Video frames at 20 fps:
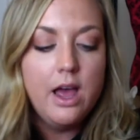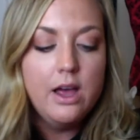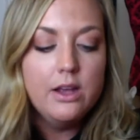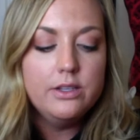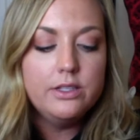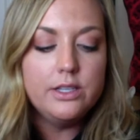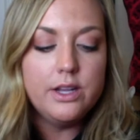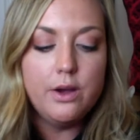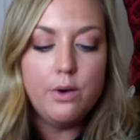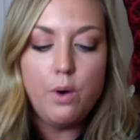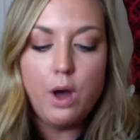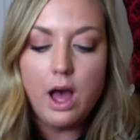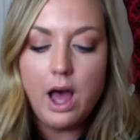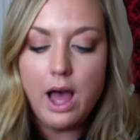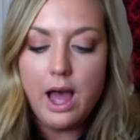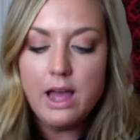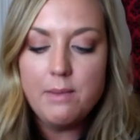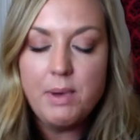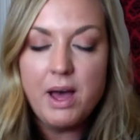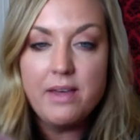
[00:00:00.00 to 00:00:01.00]
So
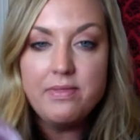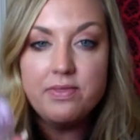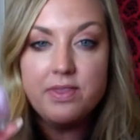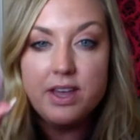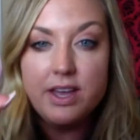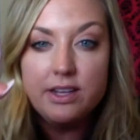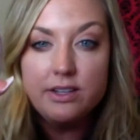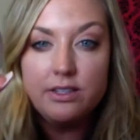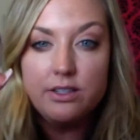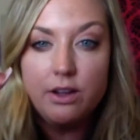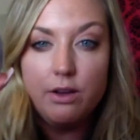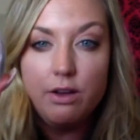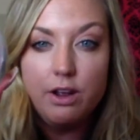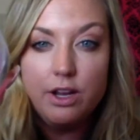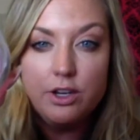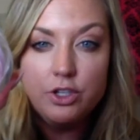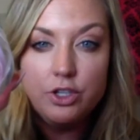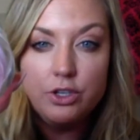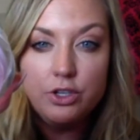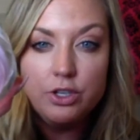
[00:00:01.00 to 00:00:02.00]
I bought this
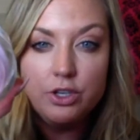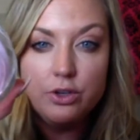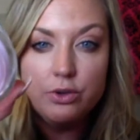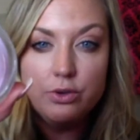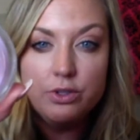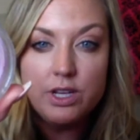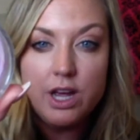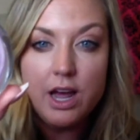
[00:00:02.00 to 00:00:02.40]
to use